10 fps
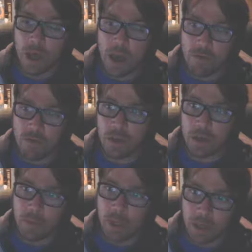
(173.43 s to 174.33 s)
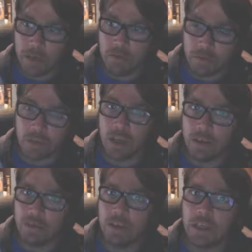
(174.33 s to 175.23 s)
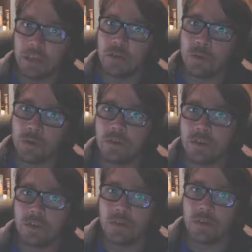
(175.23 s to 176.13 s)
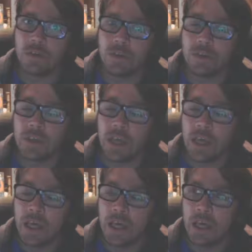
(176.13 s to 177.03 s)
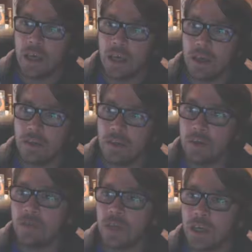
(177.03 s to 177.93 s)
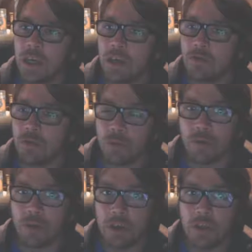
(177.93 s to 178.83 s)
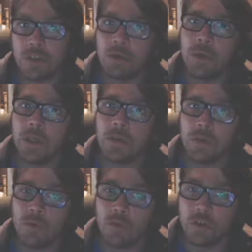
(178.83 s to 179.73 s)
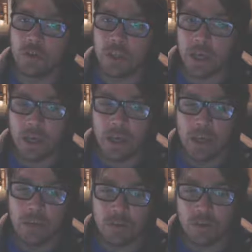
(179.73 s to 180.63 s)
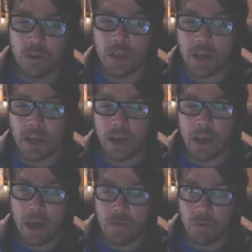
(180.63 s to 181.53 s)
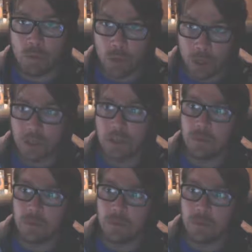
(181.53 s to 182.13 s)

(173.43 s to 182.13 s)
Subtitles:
everything in my life is kind of leading towards this, so it seems like a natural progression to me to move on to that. So it's not that I haven't wanted to